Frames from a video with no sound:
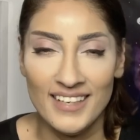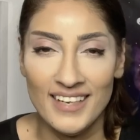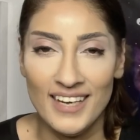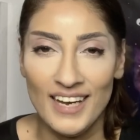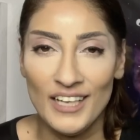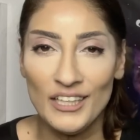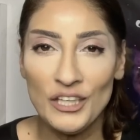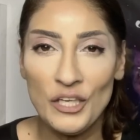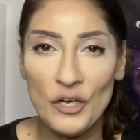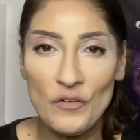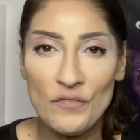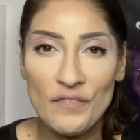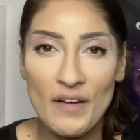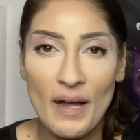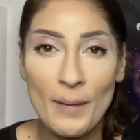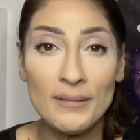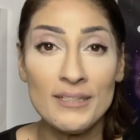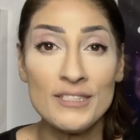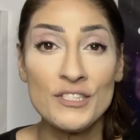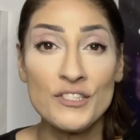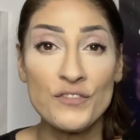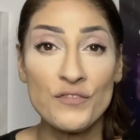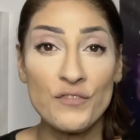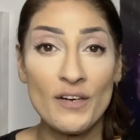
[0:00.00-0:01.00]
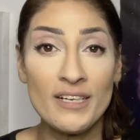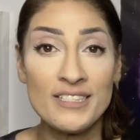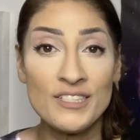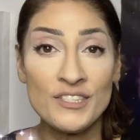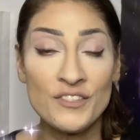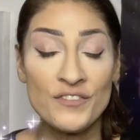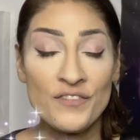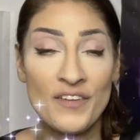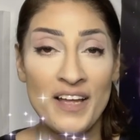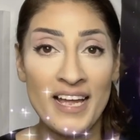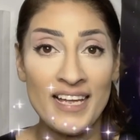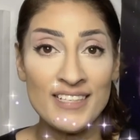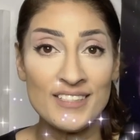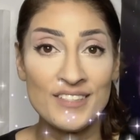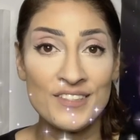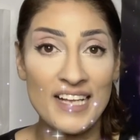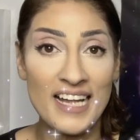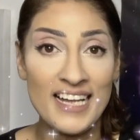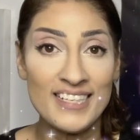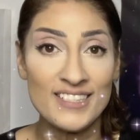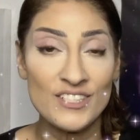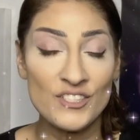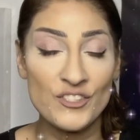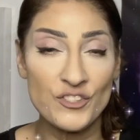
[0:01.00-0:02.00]
Hello, fabulous friends, fans,
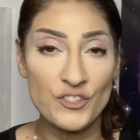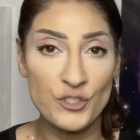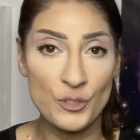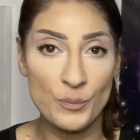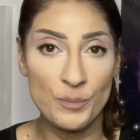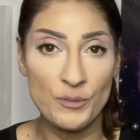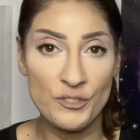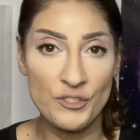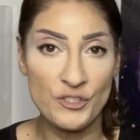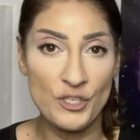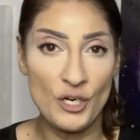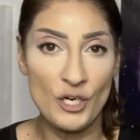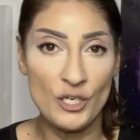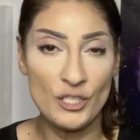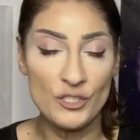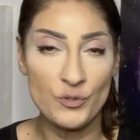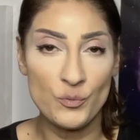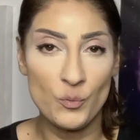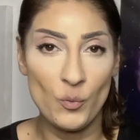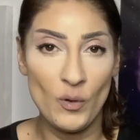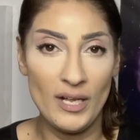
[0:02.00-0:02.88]
and superstars.